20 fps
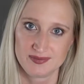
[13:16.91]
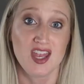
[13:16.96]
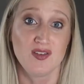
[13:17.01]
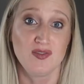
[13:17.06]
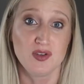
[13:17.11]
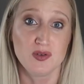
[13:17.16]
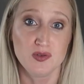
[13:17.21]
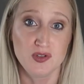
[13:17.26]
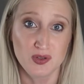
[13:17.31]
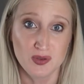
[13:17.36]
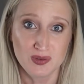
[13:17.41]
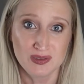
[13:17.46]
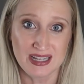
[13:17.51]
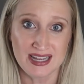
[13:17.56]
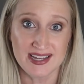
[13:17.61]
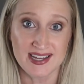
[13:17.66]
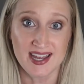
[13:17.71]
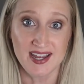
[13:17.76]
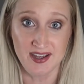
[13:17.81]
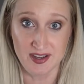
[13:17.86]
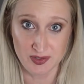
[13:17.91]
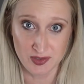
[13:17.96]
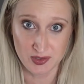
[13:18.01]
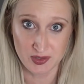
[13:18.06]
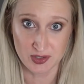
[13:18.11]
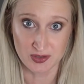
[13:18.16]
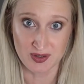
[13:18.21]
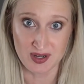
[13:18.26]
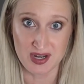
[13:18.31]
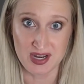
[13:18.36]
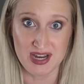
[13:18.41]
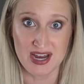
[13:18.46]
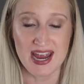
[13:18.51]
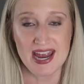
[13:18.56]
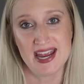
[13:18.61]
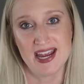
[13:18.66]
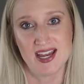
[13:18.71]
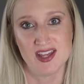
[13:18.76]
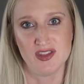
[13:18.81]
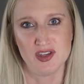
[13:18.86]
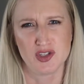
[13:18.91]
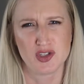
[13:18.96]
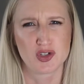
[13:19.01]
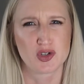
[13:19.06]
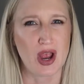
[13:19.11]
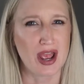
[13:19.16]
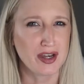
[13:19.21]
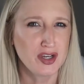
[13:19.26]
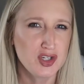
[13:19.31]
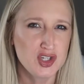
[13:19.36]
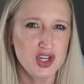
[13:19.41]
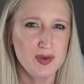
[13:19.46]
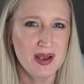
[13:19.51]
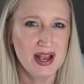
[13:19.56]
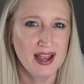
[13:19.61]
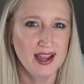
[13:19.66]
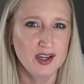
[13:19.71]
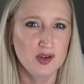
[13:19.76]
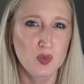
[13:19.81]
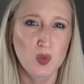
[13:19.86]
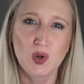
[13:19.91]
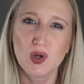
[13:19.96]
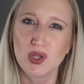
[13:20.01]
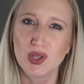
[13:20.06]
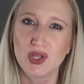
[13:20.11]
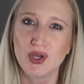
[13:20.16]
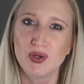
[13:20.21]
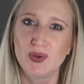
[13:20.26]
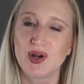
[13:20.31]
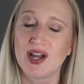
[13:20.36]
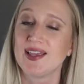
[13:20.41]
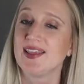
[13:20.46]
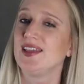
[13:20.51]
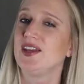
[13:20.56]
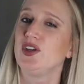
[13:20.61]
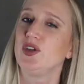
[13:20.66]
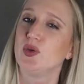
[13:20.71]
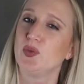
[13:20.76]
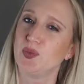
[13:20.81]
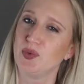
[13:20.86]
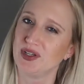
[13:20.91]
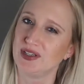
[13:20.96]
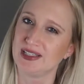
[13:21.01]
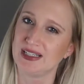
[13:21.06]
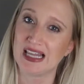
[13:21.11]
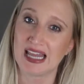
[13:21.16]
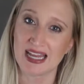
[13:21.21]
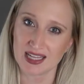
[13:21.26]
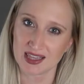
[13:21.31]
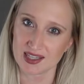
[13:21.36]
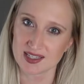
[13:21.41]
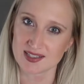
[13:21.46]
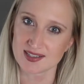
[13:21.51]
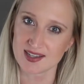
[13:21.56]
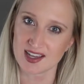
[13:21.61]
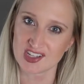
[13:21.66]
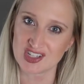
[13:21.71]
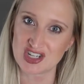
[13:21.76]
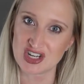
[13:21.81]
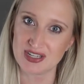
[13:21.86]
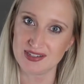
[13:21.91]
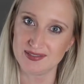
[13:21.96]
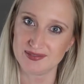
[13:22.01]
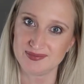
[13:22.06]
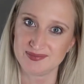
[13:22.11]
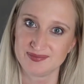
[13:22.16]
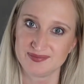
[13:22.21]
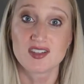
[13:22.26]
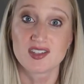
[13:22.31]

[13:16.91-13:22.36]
If you do like history and the strategy behind war though, I think you'll really like this section.